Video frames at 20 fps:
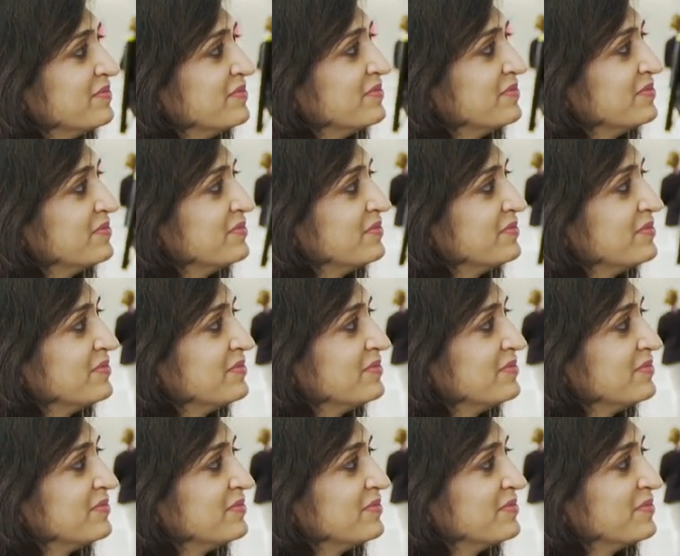
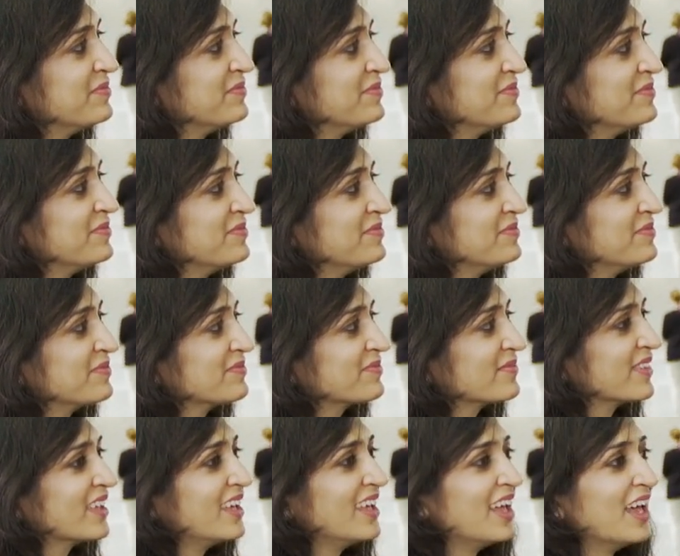
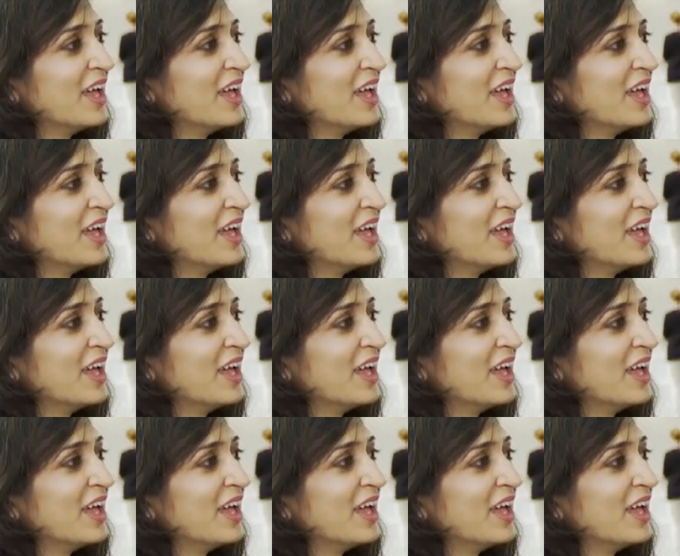(not speaking)